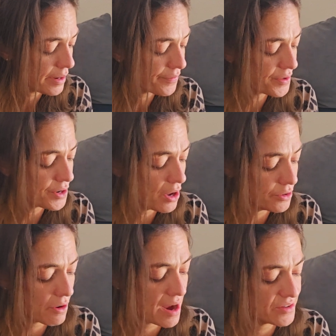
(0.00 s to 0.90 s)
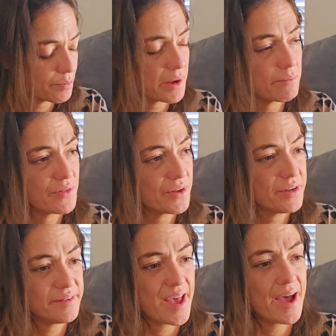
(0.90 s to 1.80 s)
the non-grasping, but the
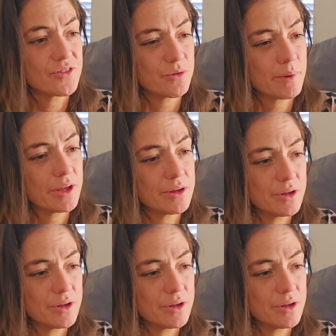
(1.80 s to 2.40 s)
detachment,